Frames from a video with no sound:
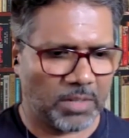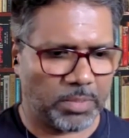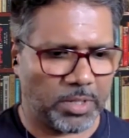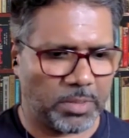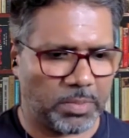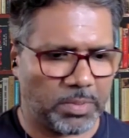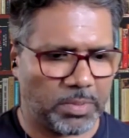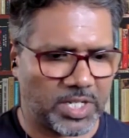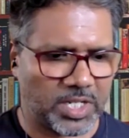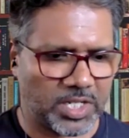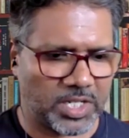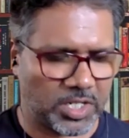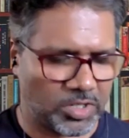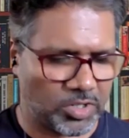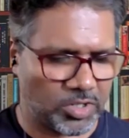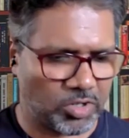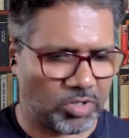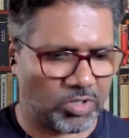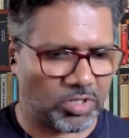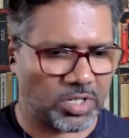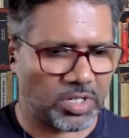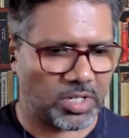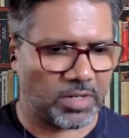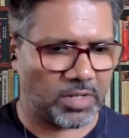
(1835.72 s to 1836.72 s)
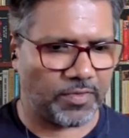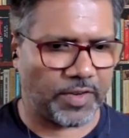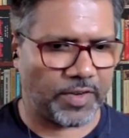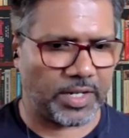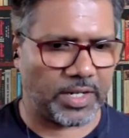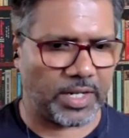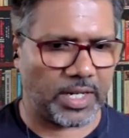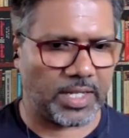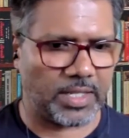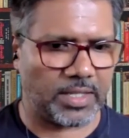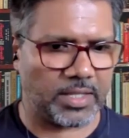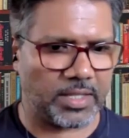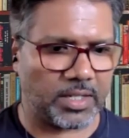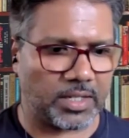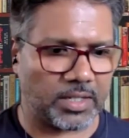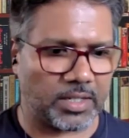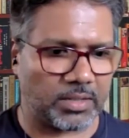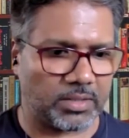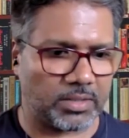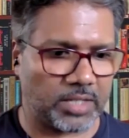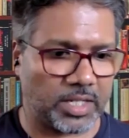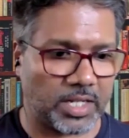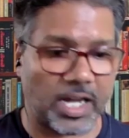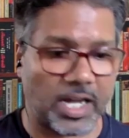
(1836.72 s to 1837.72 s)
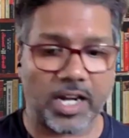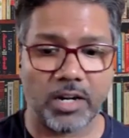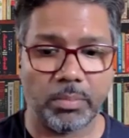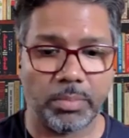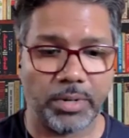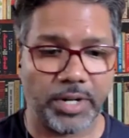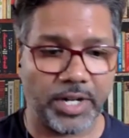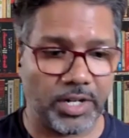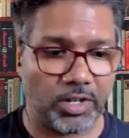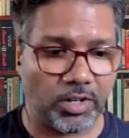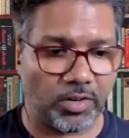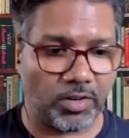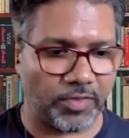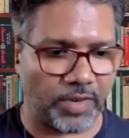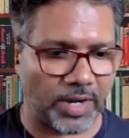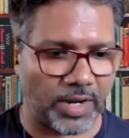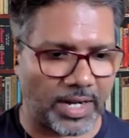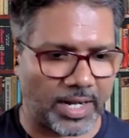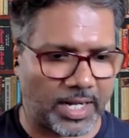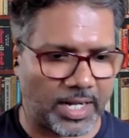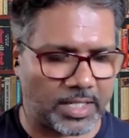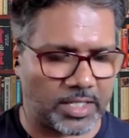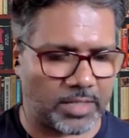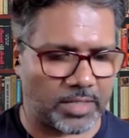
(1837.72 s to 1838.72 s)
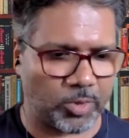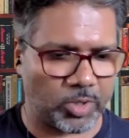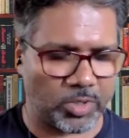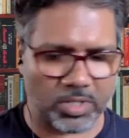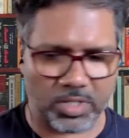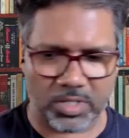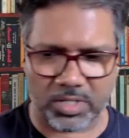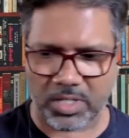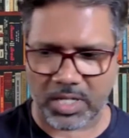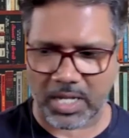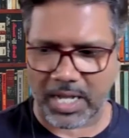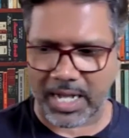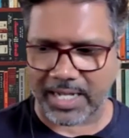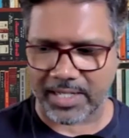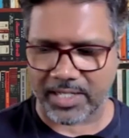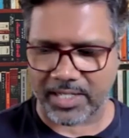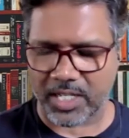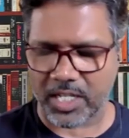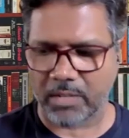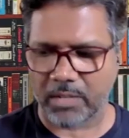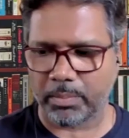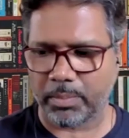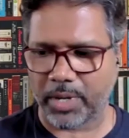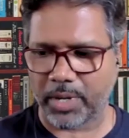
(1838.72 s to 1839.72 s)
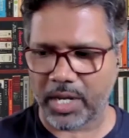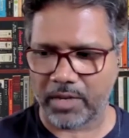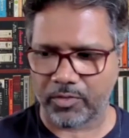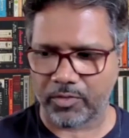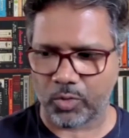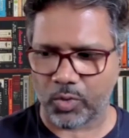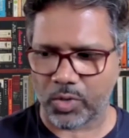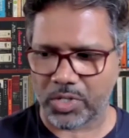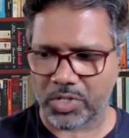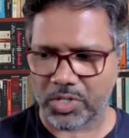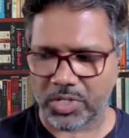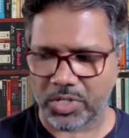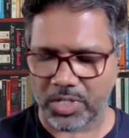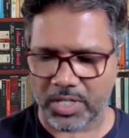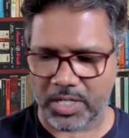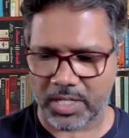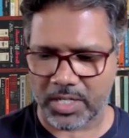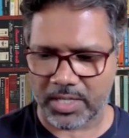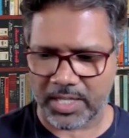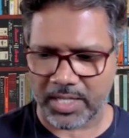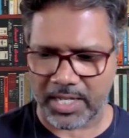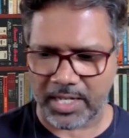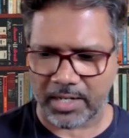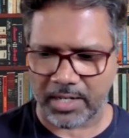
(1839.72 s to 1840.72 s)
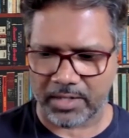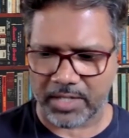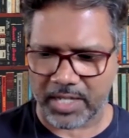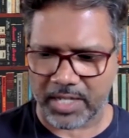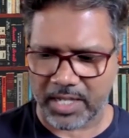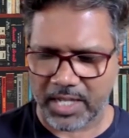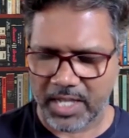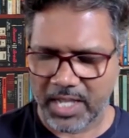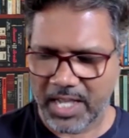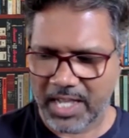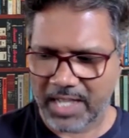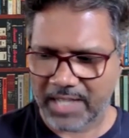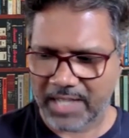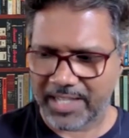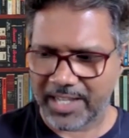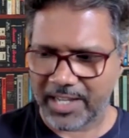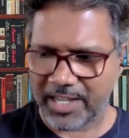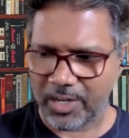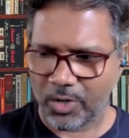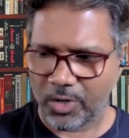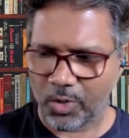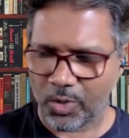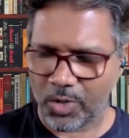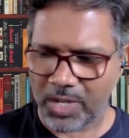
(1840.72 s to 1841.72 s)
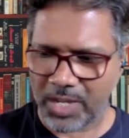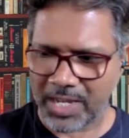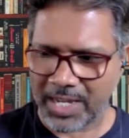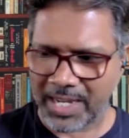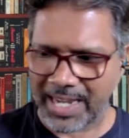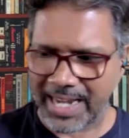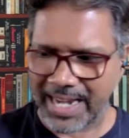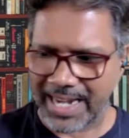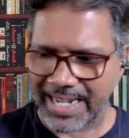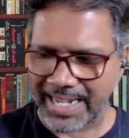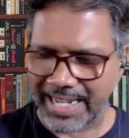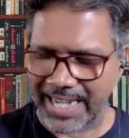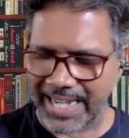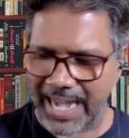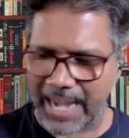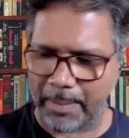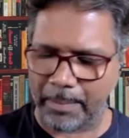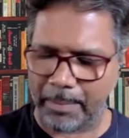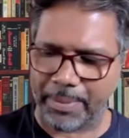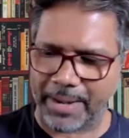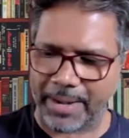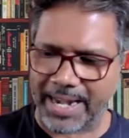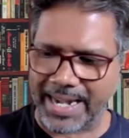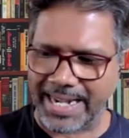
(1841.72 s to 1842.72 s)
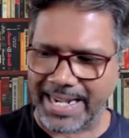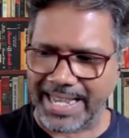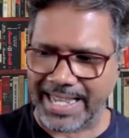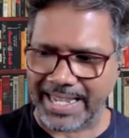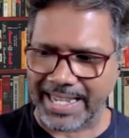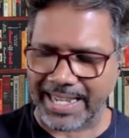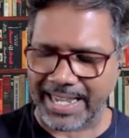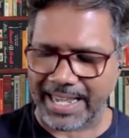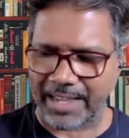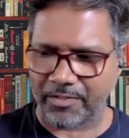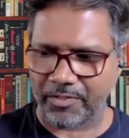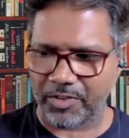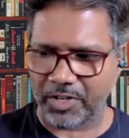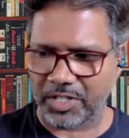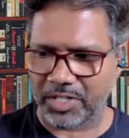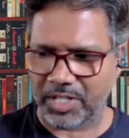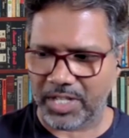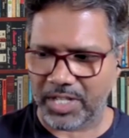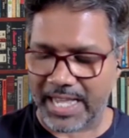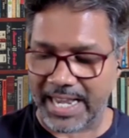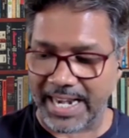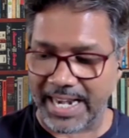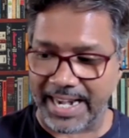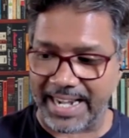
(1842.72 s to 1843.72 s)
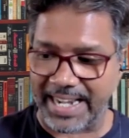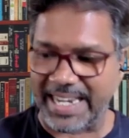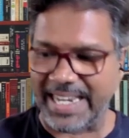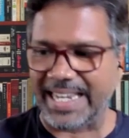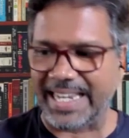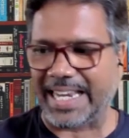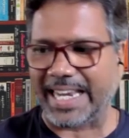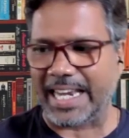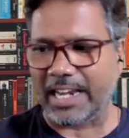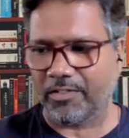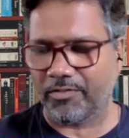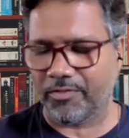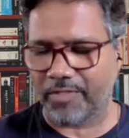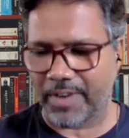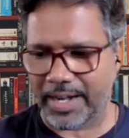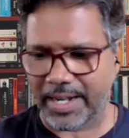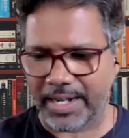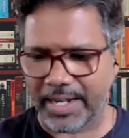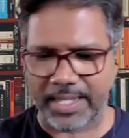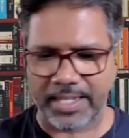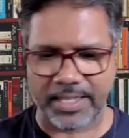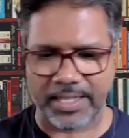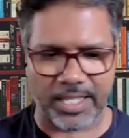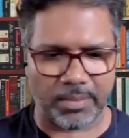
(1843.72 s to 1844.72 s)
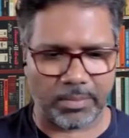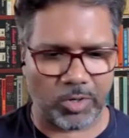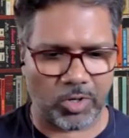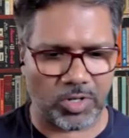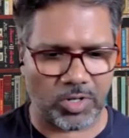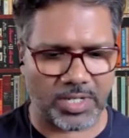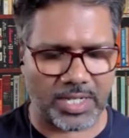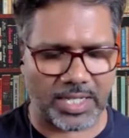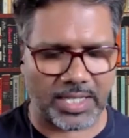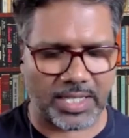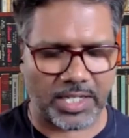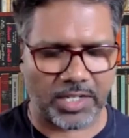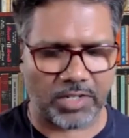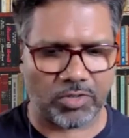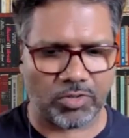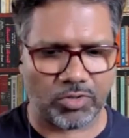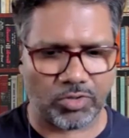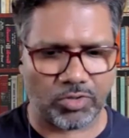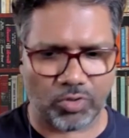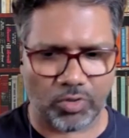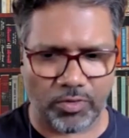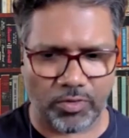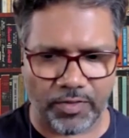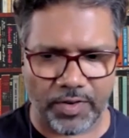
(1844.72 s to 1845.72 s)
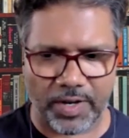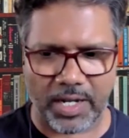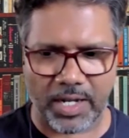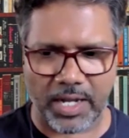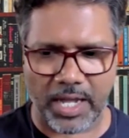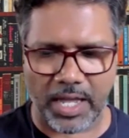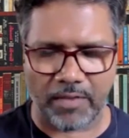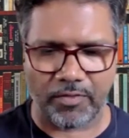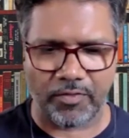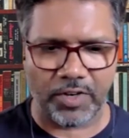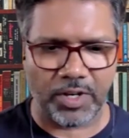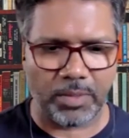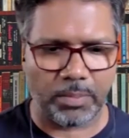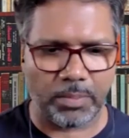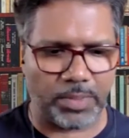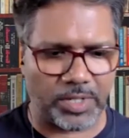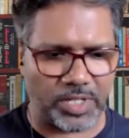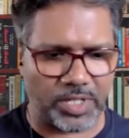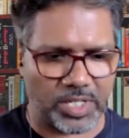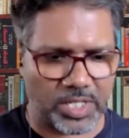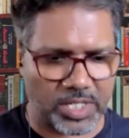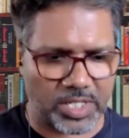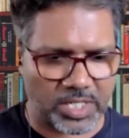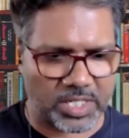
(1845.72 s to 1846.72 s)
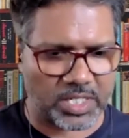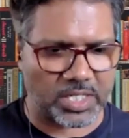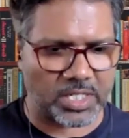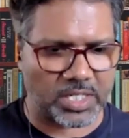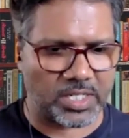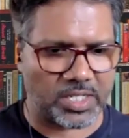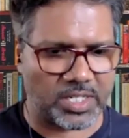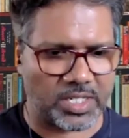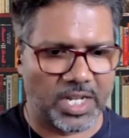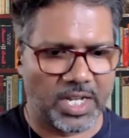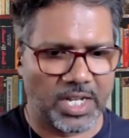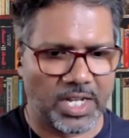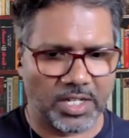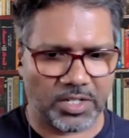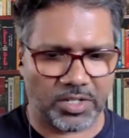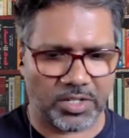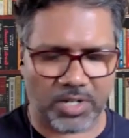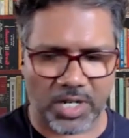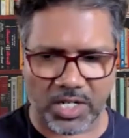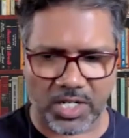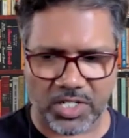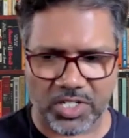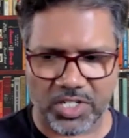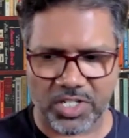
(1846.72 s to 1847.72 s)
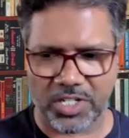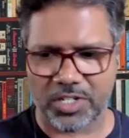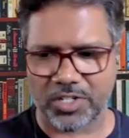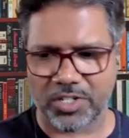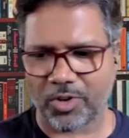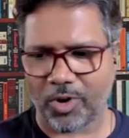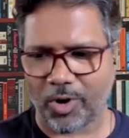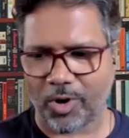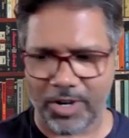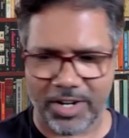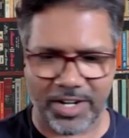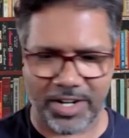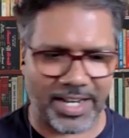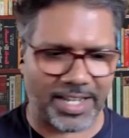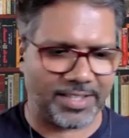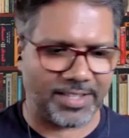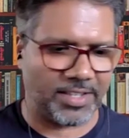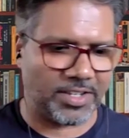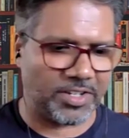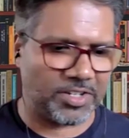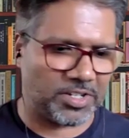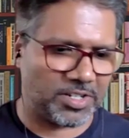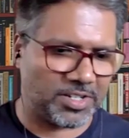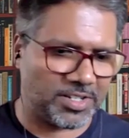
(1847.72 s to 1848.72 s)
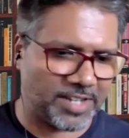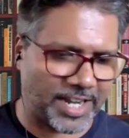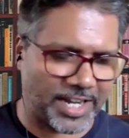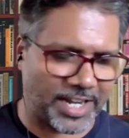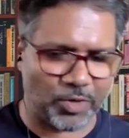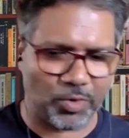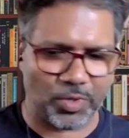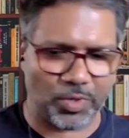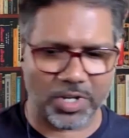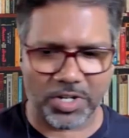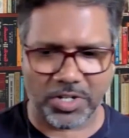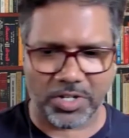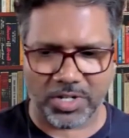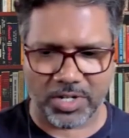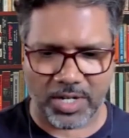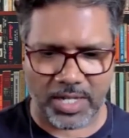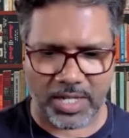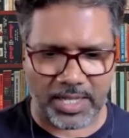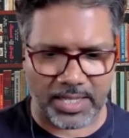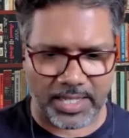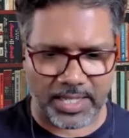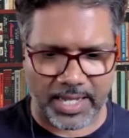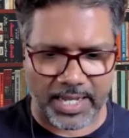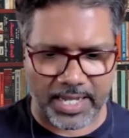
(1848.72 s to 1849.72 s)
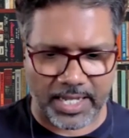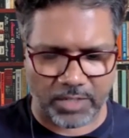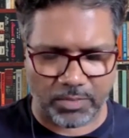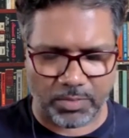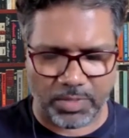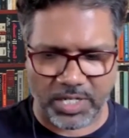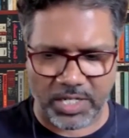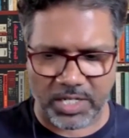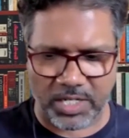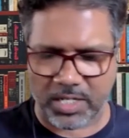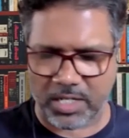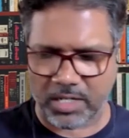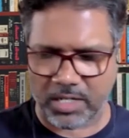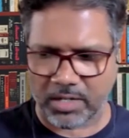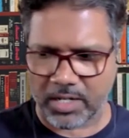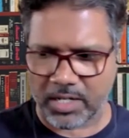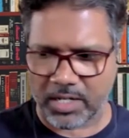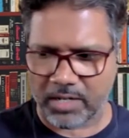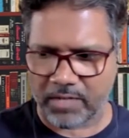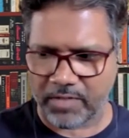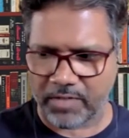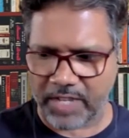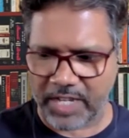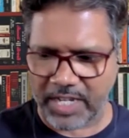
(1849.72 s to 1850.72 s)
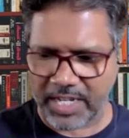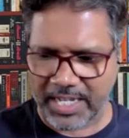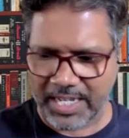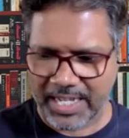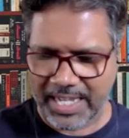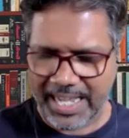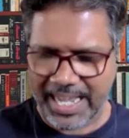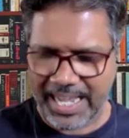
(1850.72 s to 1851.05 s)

people such as yourself and and the the current breed of entrepreneurs are asking brave questions and they're they're they're looking at upending everything and reinventing things because i think you know so far every businesses structures organization education healthcare has been in, in a very